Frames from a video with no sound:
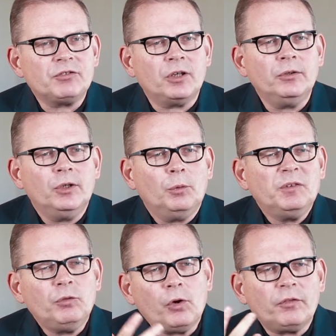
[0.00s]
So
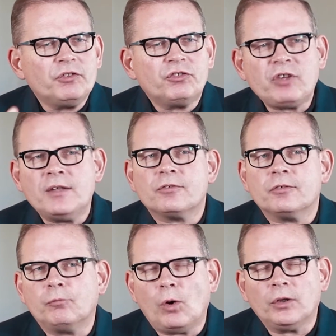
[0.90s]
we've all got this sense
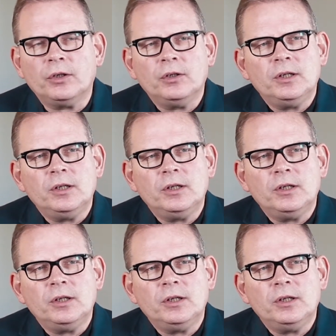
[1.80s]
of what